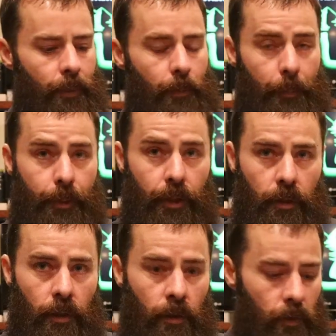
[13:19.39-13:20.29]
my
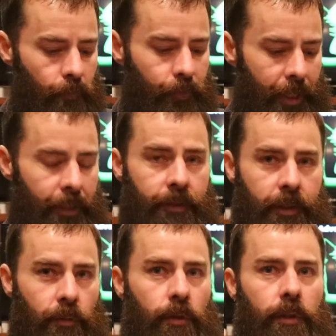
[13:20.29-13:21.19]
pillow,
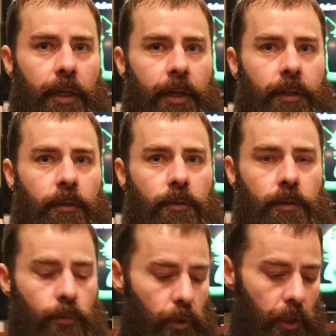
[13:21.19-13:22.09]
anything
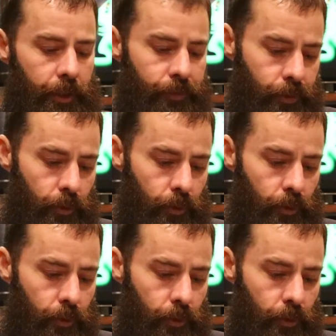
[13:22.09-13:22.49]
that's related